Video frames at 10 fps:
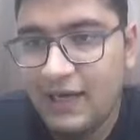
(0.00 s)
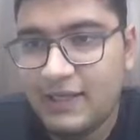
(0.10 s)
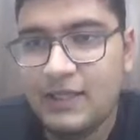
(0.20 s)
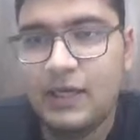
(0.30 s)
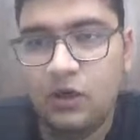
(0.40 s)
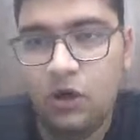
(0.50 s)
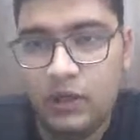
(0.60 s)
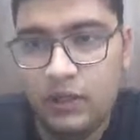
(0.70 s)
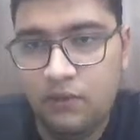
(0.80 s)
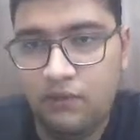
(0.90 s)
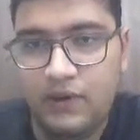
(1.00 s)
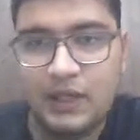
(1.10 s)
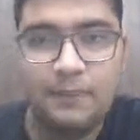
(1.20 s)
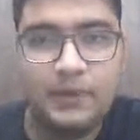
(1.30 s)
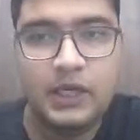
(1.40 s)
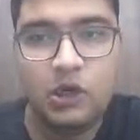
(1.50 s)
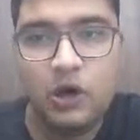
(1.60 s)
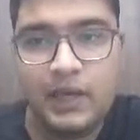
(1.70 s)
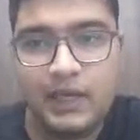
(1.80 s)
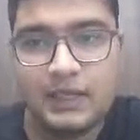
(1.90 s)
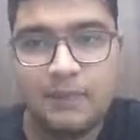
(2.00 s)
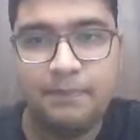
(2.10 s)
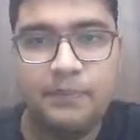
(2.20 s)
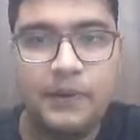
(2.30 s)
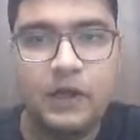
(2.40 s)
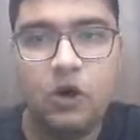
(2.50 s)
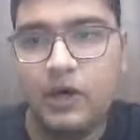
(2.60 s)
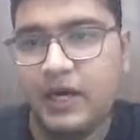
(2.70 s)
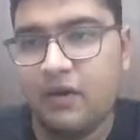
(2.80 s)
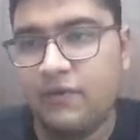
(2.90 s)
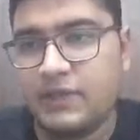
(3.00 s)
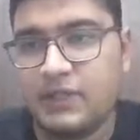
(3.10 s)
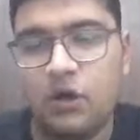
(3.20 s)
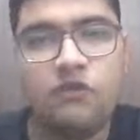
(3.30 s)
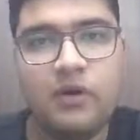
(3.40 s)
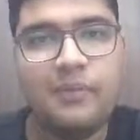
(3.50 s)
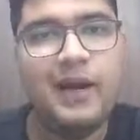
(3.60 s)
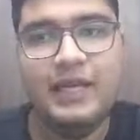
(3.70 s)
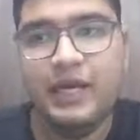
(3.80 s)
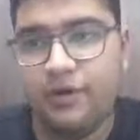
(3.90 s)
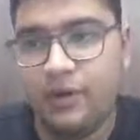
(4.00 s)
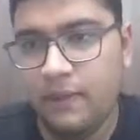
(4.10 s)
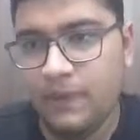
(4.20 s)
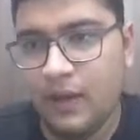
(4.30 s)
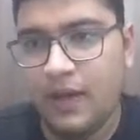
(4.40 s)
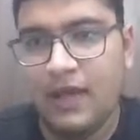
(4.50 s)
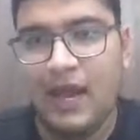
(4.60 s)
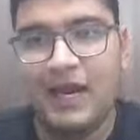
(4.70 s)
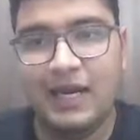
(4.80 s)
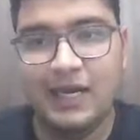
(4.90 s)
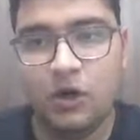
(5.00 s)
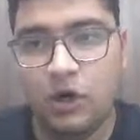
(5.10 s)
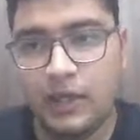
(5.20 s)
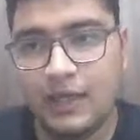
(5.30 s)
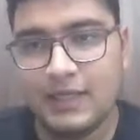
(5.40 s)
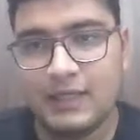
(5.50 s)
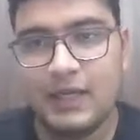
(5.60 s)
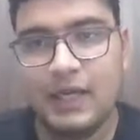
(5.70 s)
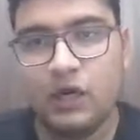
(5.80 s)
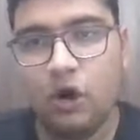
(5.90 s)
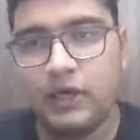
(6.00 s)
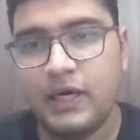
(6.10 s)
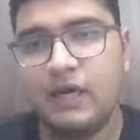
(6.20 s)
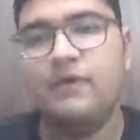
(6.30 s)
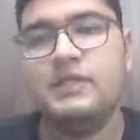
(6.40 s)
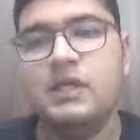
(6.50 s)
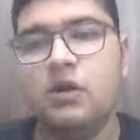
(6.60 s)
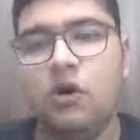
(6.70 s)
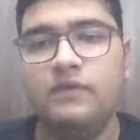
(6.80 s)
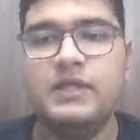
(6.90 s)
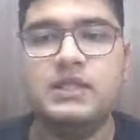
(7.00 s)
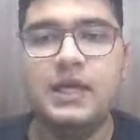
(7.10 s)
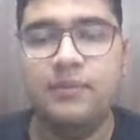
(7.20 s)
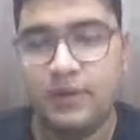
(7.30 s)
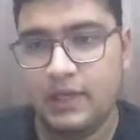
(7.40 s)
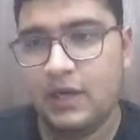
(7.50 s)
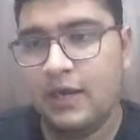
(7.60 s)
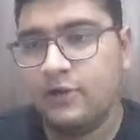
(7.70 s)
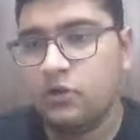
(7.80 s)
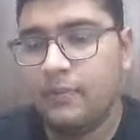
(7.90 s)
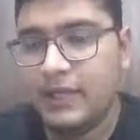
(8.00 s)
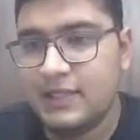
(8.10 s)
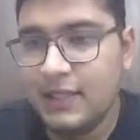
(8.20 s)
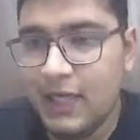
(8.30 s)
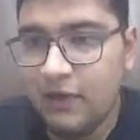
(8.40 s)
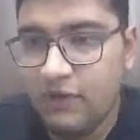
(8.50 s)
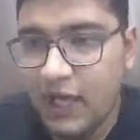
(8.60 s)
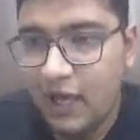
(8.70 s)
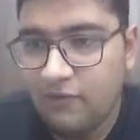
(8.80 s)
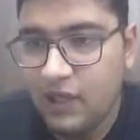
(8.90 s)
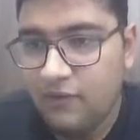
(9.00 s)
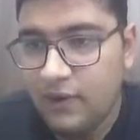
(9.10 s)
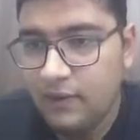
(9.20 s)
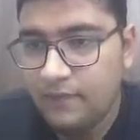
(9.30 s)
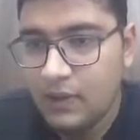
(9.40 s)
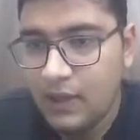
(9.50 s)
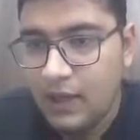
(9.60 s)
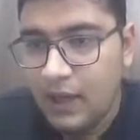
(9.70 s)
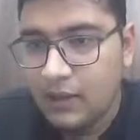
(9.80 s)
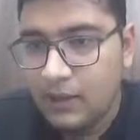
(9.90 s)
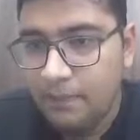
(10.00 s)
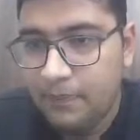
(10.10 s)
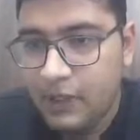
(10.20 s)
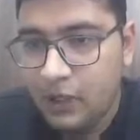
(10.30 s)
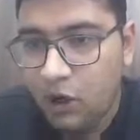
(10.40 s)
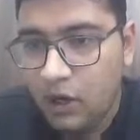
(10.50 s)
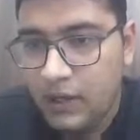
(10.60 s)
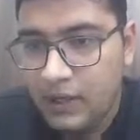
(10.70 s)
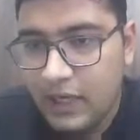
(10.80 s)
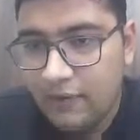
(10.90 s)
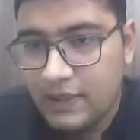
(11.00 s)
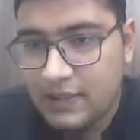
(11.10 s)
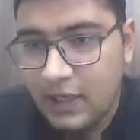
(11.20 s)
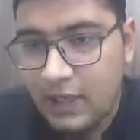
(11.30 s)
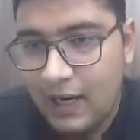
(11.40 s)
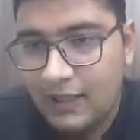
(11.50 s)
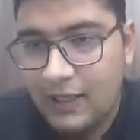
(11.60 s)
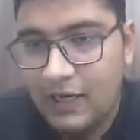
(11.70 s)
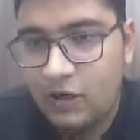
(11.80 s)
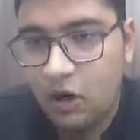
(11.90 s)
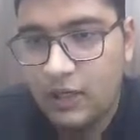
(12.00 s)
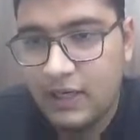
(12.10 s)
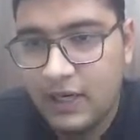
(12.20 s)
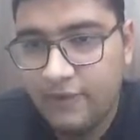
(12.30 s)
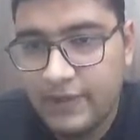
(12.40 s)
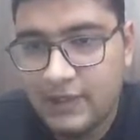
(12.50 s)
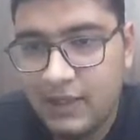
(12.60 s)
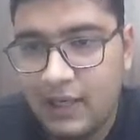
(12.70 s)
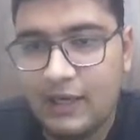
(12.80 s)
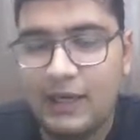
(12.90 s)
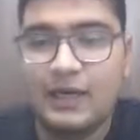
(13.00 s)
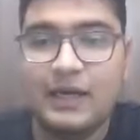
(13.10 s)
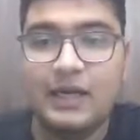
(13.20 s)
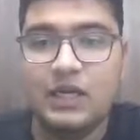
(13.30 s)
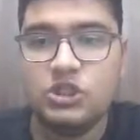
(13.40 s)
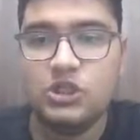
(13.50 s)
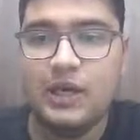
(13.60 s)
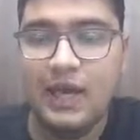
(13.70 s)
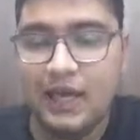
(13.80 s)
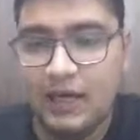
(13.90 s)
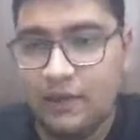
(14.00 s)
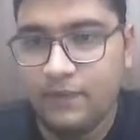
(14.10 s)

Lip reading: is the in-order, where the pre-order is a pre-order traversal of a binary tree and in-order is an in-order traversal of the same tree. So basically we have given the pre-order traversal and the in-order traversal in an integer array